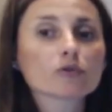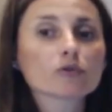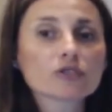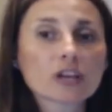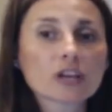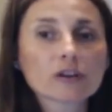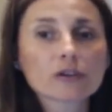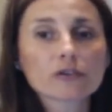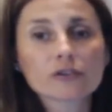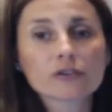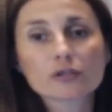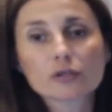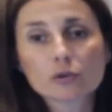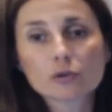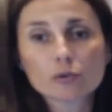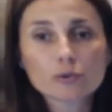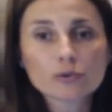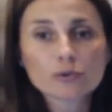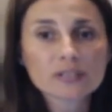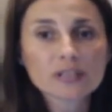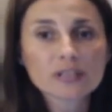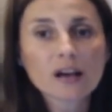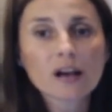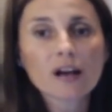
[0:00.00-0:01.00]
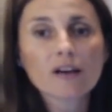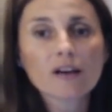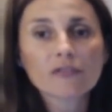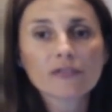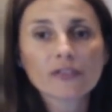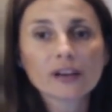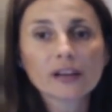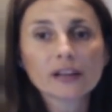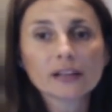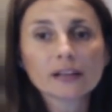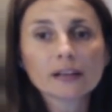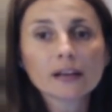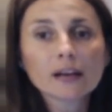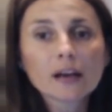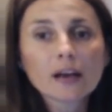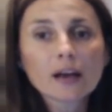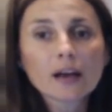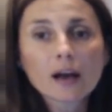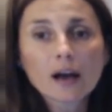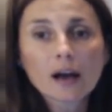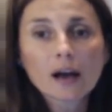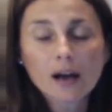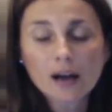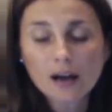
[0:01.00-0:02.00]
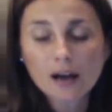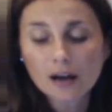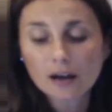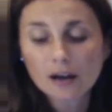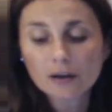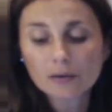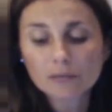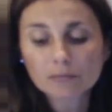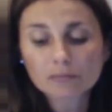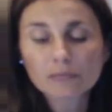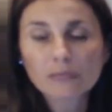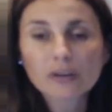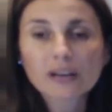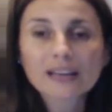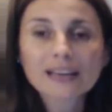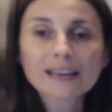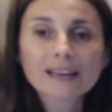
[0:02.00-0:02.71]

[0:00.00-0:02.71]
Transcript: generous to yourself, and um,